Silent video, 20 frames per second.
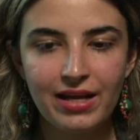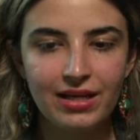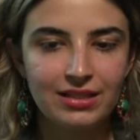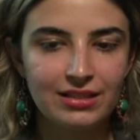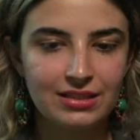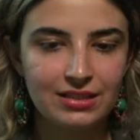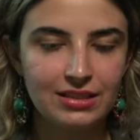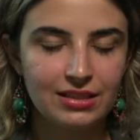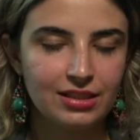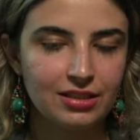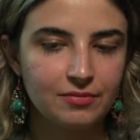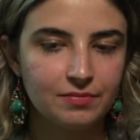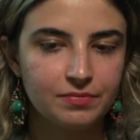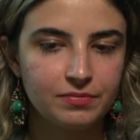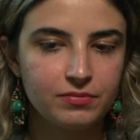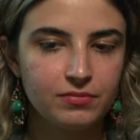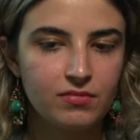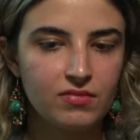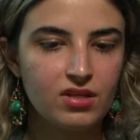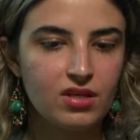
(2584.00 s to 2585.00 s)
idea,
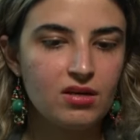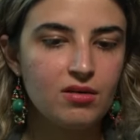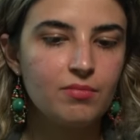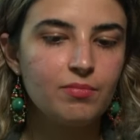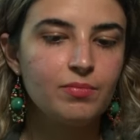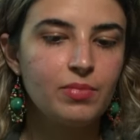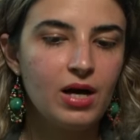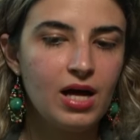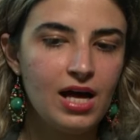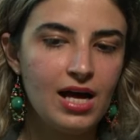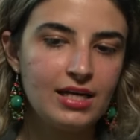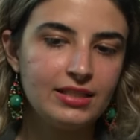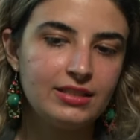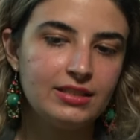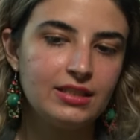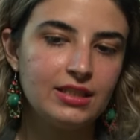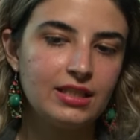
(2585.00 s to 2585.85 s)
but